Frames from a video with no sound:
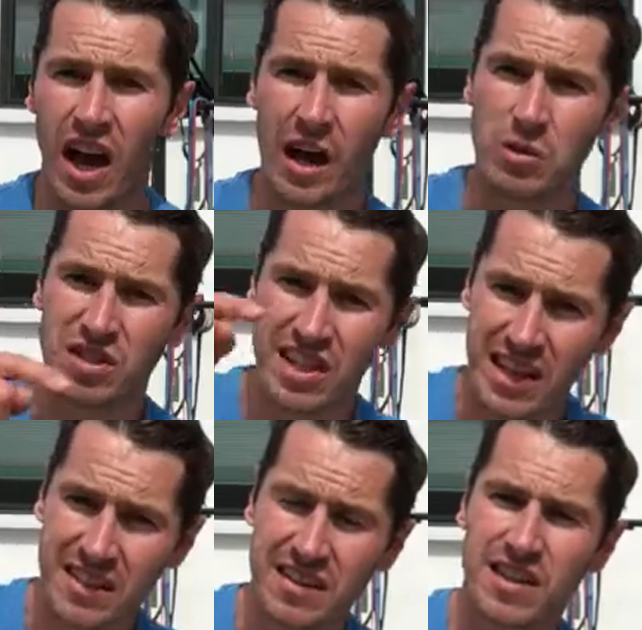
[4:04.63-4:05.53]
I was
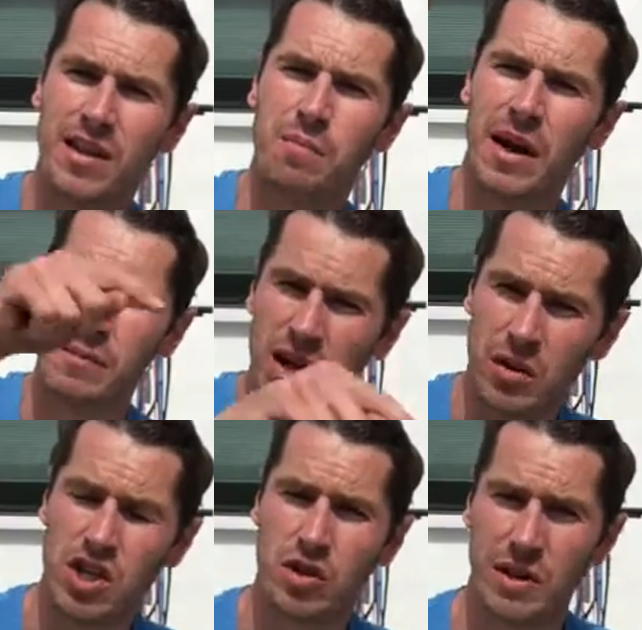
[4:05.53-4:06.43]
connected to him by my
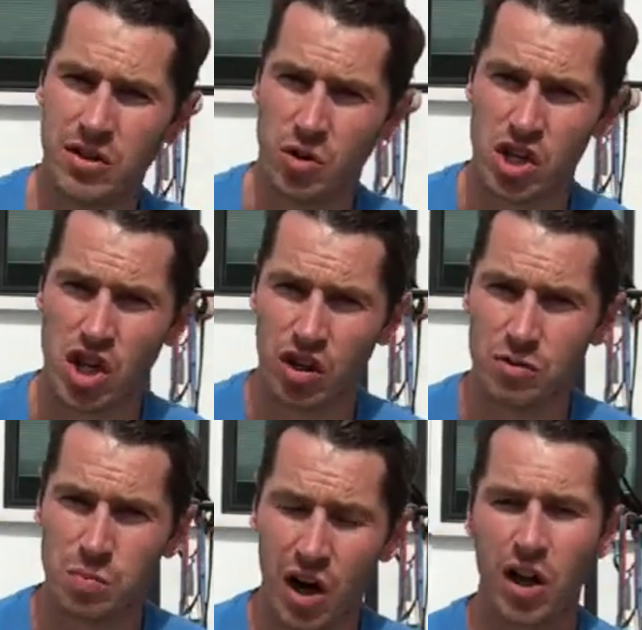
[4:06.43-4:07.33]
original mentor, Charles
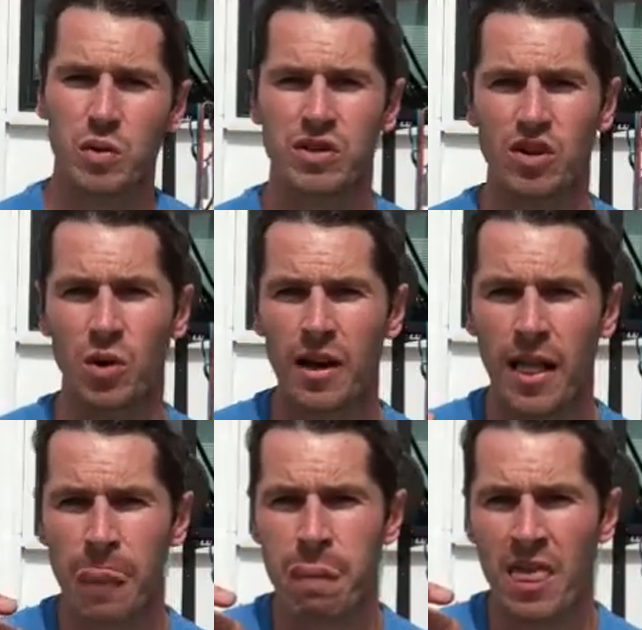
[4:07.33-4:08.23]
Poliquin. So
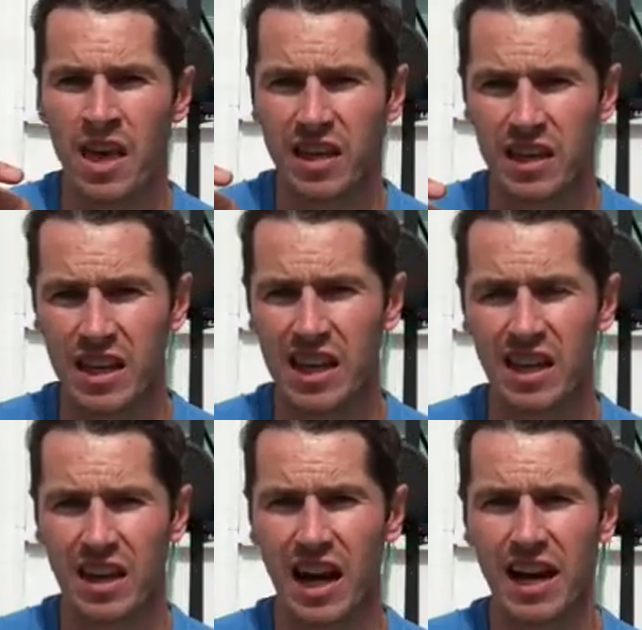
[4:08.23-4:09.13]
Keegan
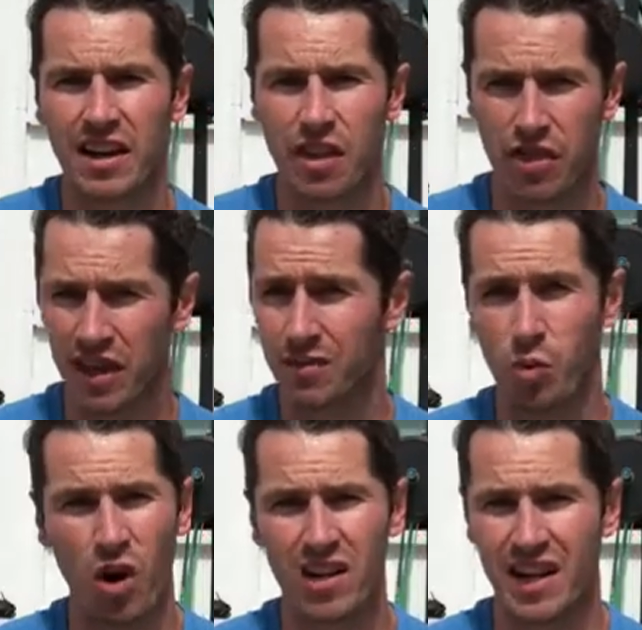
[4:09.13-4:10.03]
and I think
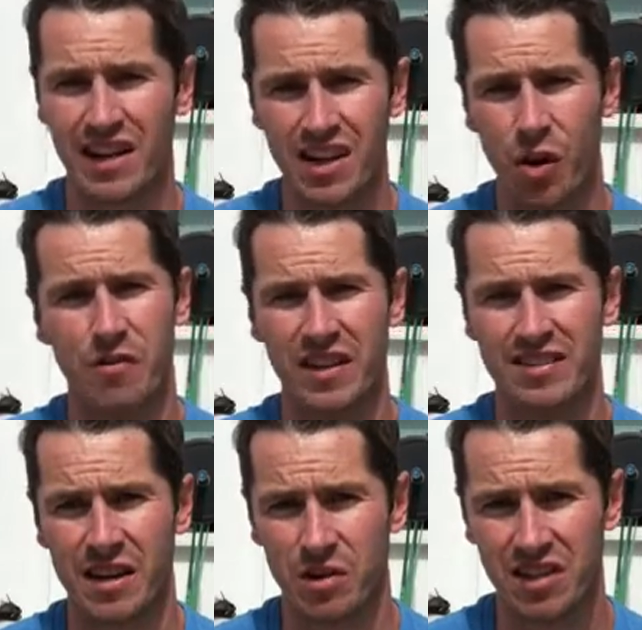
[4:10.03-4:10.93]
more alike, no offense
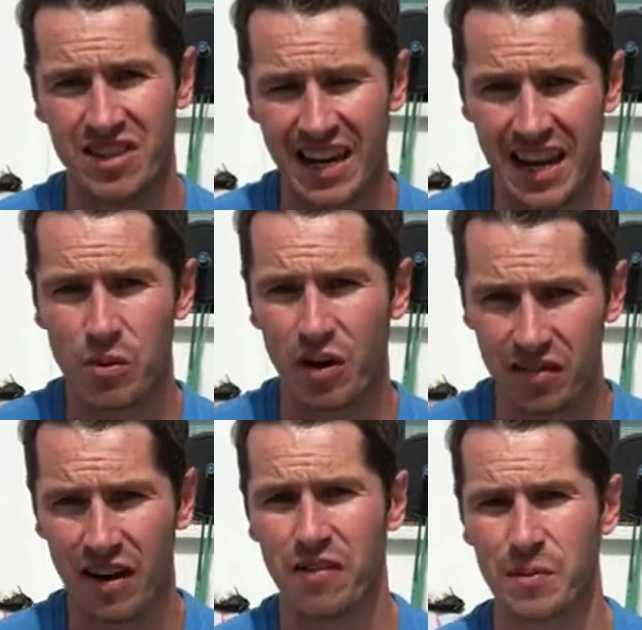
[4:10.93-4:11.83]
to anyone else, than anyone I've
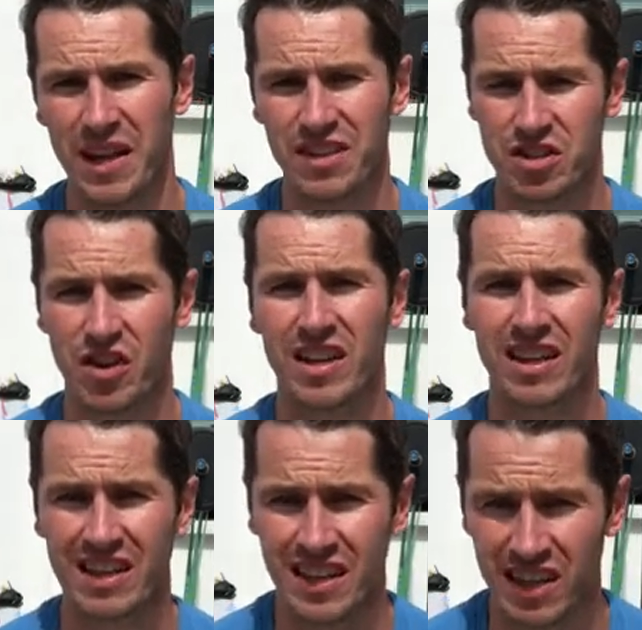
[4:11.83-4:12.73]
ever met in strength
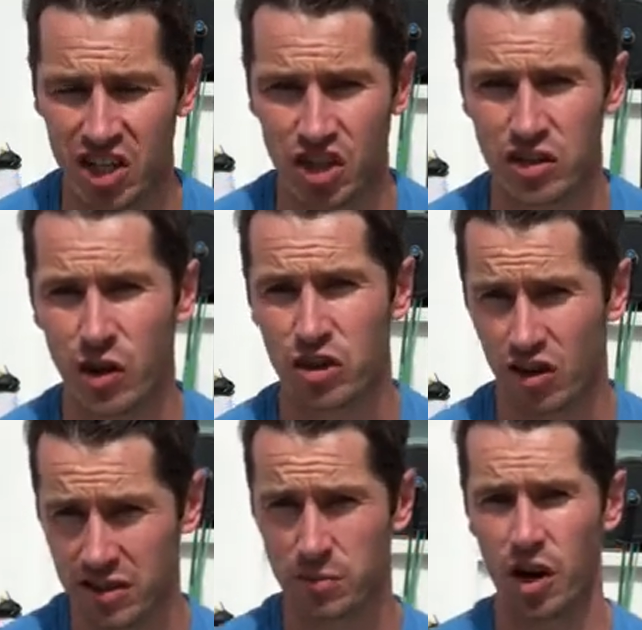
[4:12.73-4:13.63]
and conditioning. So I
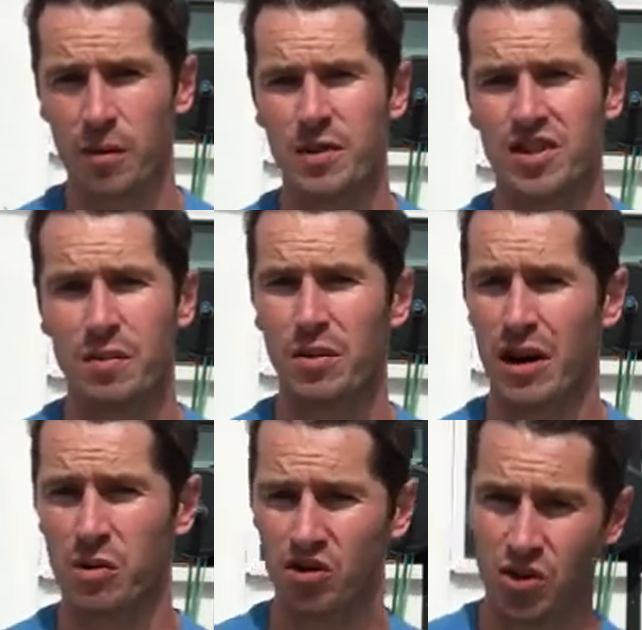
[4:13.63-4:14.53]
trust him 100%, but
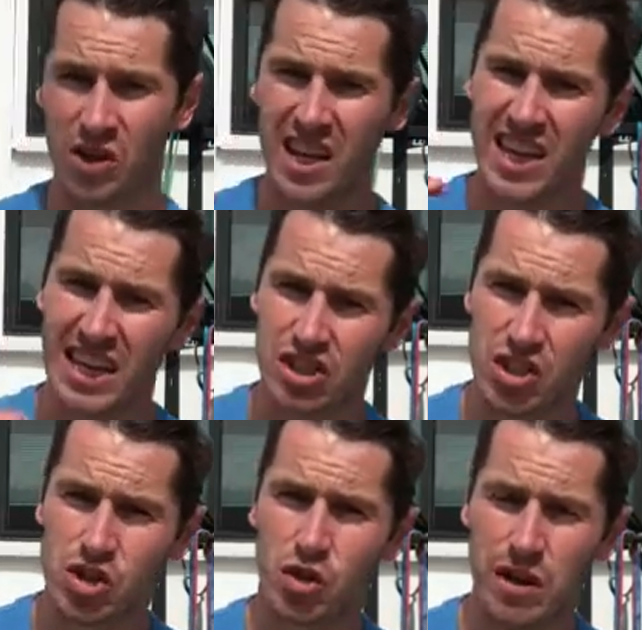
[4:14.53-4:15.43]
I'm also
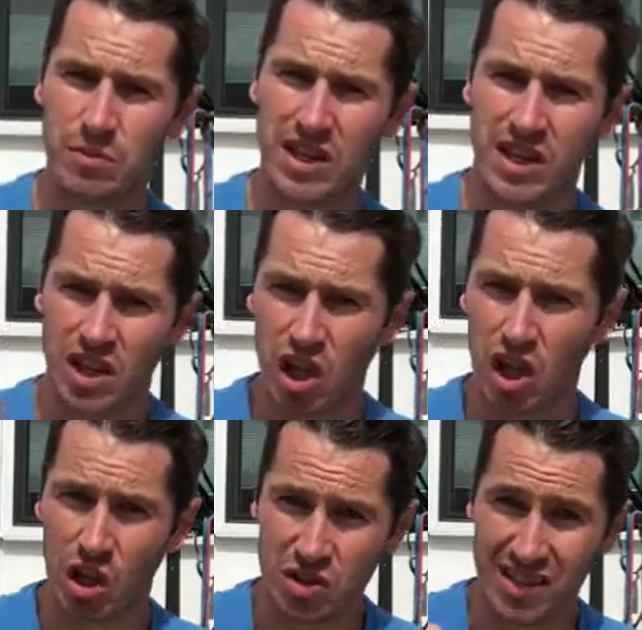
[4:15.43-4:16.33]
extremely
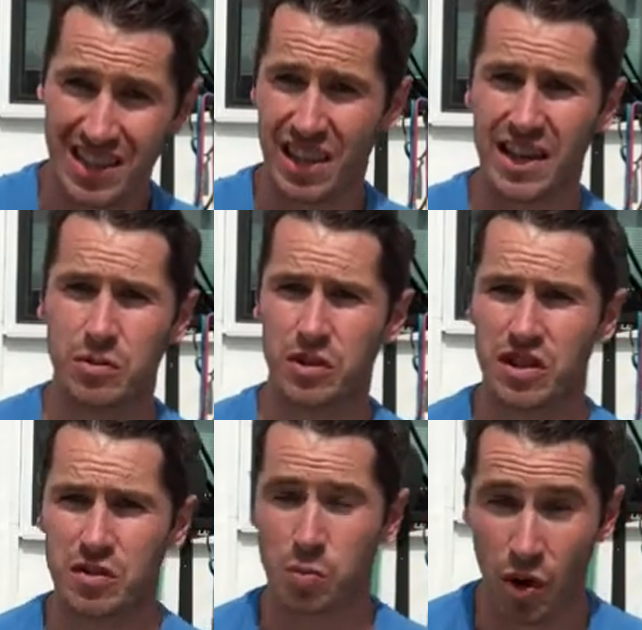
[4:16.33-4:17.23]
closely aligned with
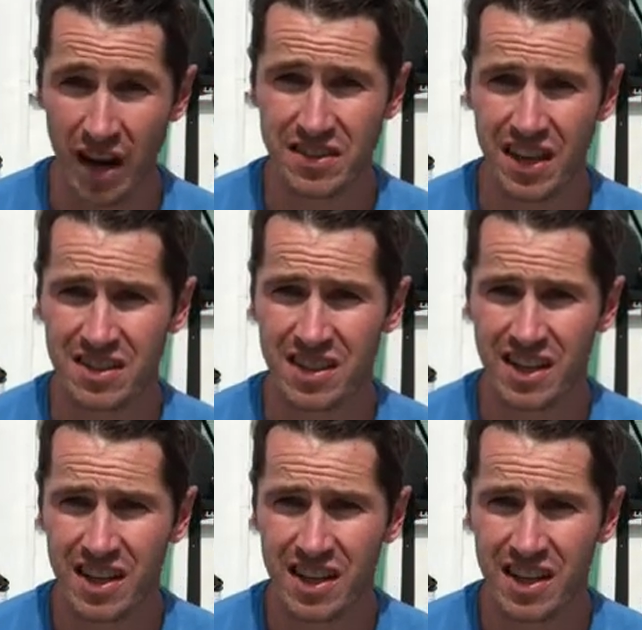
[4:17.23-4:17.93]
this process.